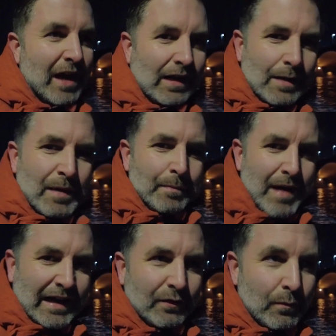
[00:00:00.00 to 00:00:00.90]
I got my
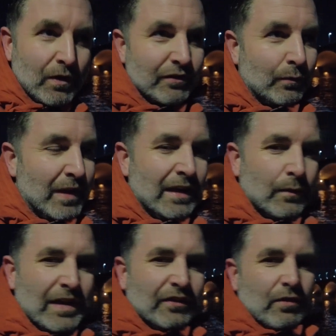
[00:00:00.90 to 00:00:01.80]
back towards the wind
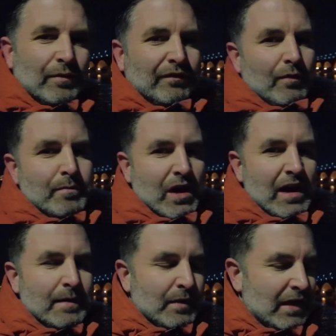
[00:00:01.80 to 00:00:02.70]
is coming from
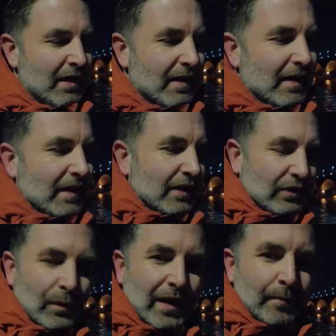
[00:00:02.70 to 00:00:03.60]
behind me.
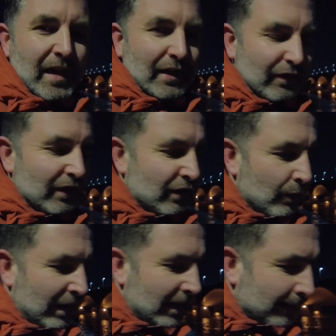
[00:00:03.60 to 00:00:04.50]
So what I'm actually
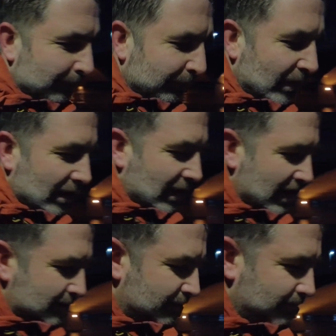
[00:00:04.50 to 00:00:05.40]
doing,
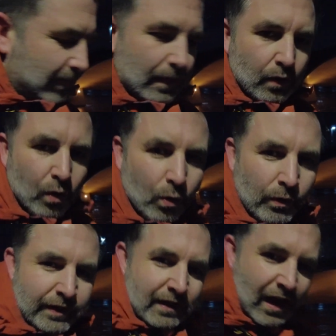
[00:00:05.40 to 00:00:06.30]
I'm
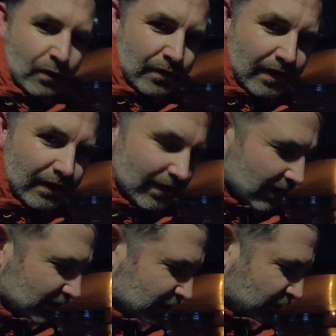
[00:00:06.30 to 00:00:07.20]
holding down
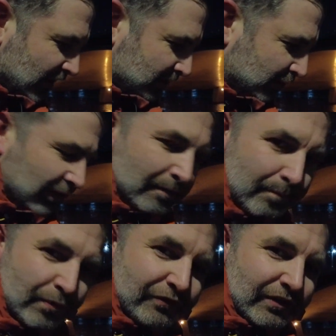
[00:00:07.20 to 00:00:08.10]
the tripod, I'm
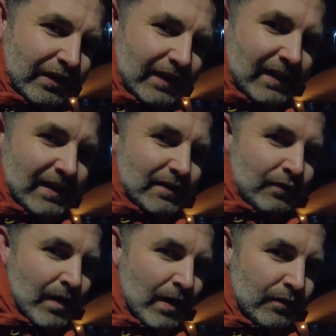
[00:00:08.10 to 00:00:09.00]
pushing it in the
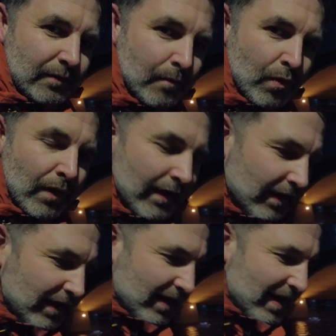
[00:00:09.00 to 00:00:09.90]
ground more
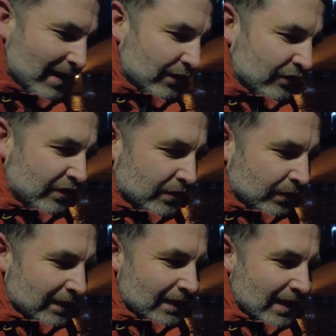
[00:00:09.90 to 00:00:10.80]
and
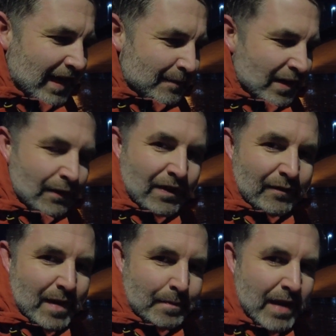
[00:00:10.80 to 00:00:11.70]
shielding the camera
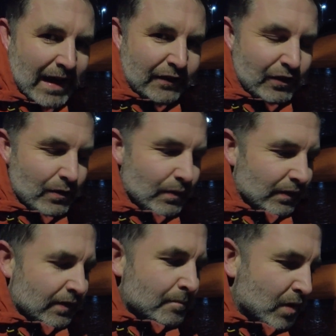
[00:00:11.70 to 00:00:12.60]
with my back, so
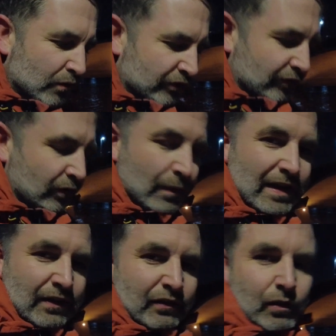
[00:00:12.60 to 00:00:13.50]
the most of the
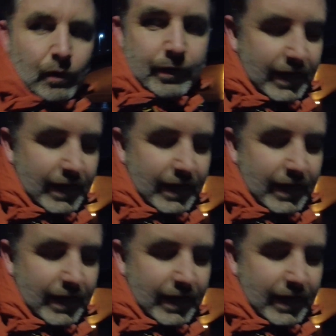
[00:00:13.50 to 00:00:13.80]
wind is gone.